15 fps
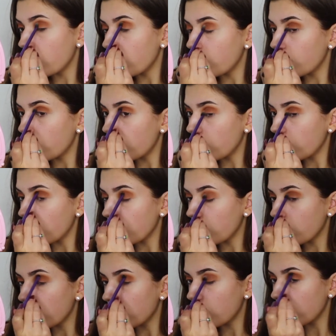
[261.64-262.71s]
And
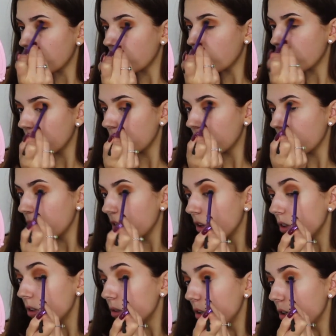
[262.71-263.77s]
just
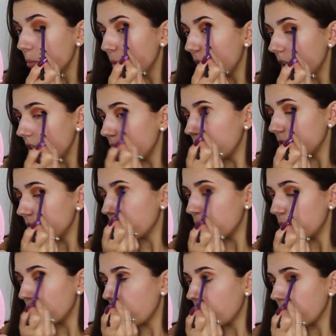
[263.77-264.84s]
blend
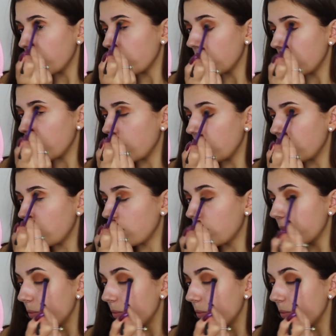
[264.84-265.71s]
all over the lid